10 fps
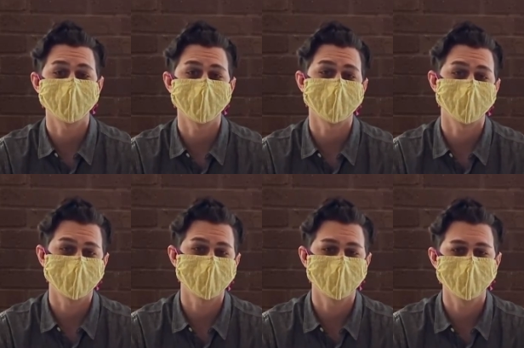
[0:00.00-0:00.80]
who are
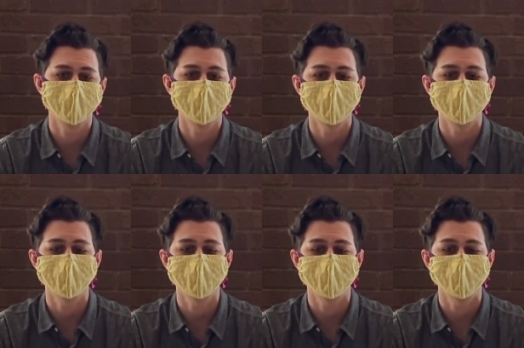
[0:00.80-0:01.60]

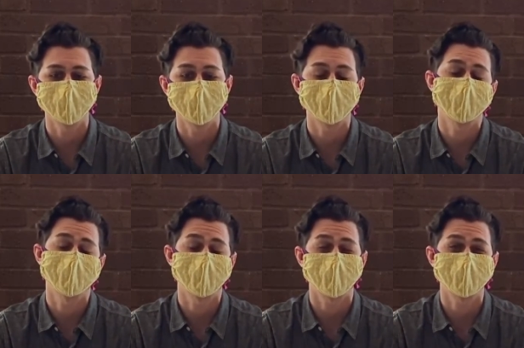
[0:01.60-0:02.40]
in very
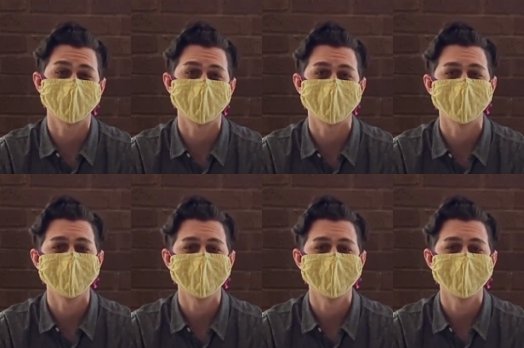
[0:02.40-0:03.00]
unfortunate